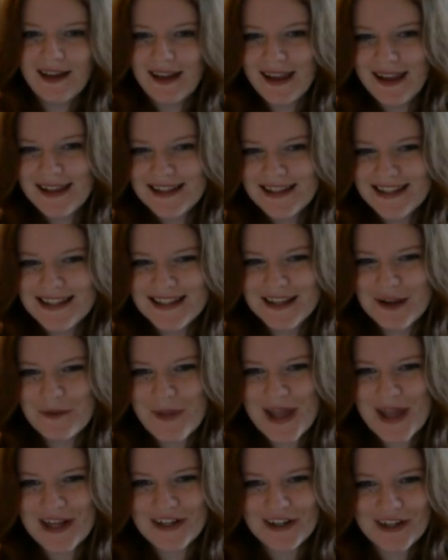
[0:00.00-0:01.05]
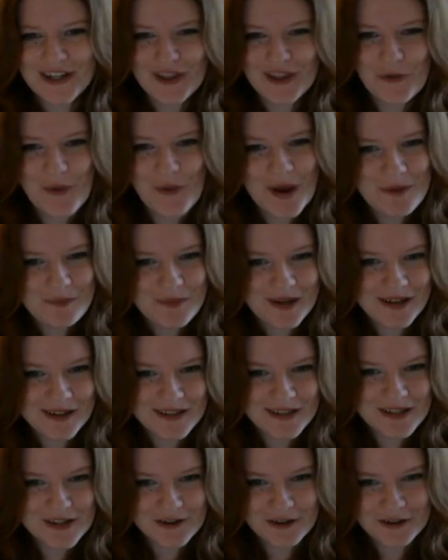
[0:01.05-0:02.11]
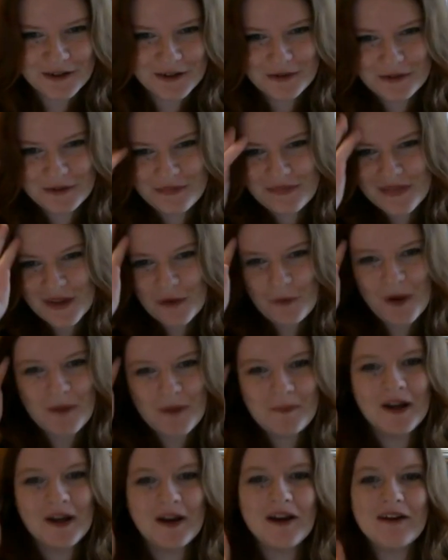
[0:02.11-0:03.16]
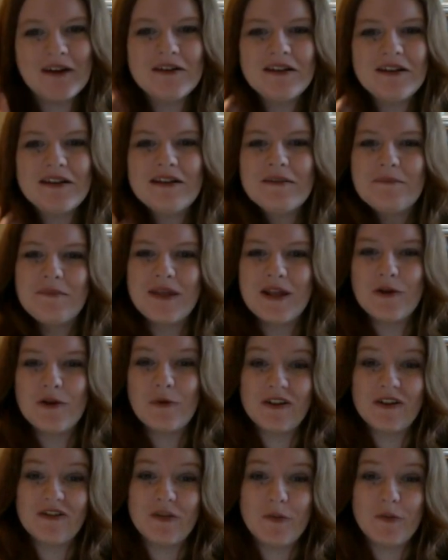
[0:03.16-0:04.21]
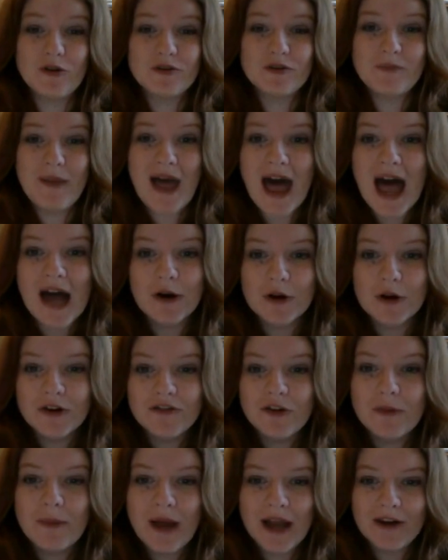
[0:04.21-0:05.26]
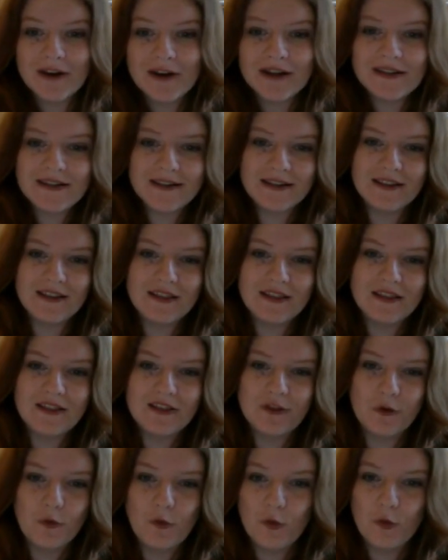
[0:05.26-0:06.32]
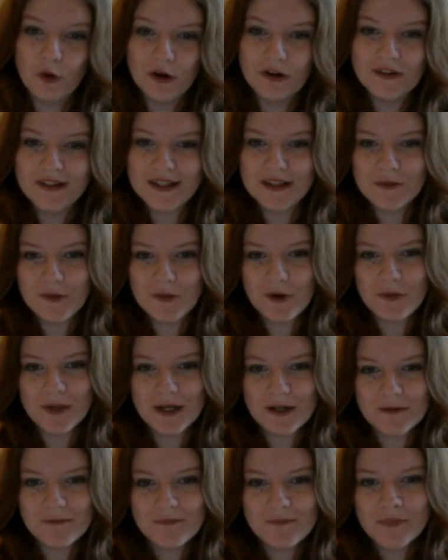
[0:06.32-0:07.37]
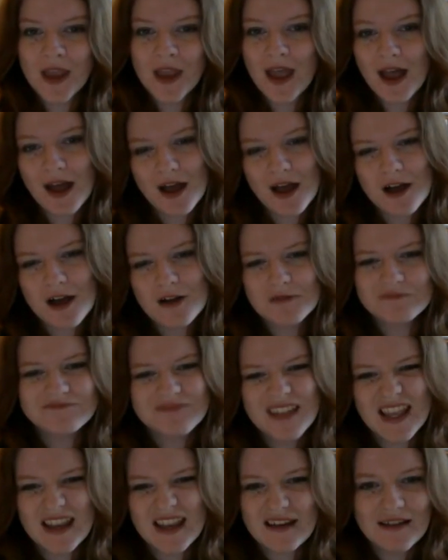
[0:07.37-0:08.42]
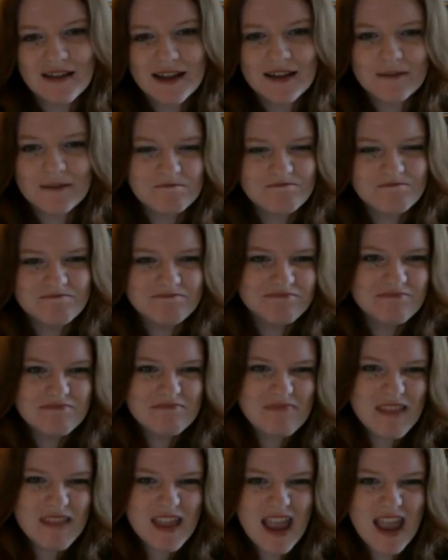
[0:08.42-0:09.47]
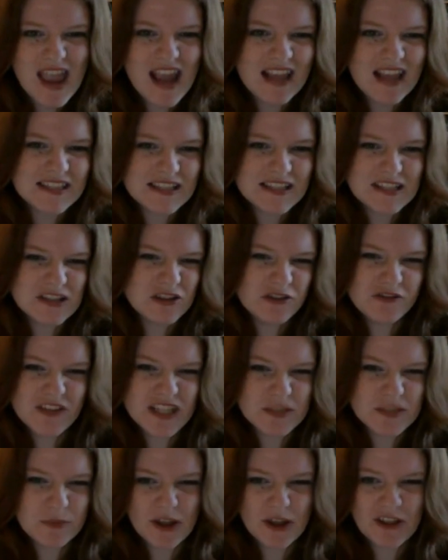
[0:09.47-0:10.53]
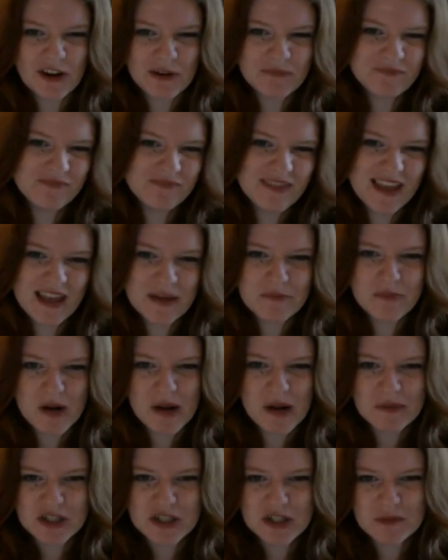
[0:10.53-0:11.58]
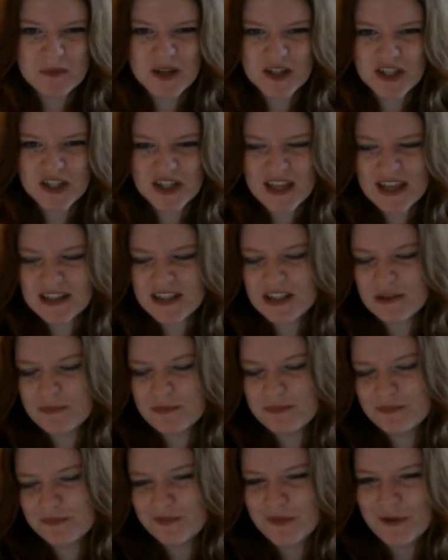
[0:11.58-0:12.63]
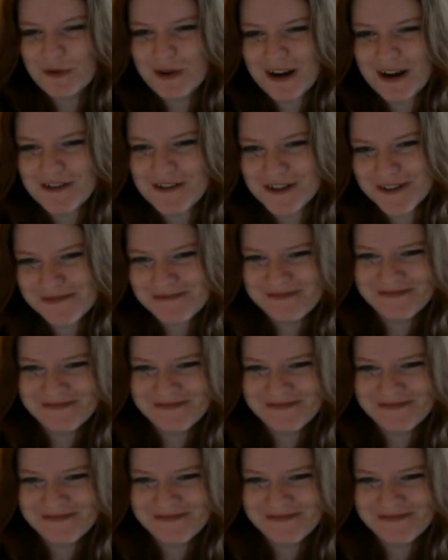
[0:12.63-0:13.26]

Ace is the commander in the Whitebeard's crew, Whitebeard being one of the most powerful pirates in the world at the moment. Oh, yeah, and Ace is Luffy's brother. Yeah, probably should mention that too. Whatever.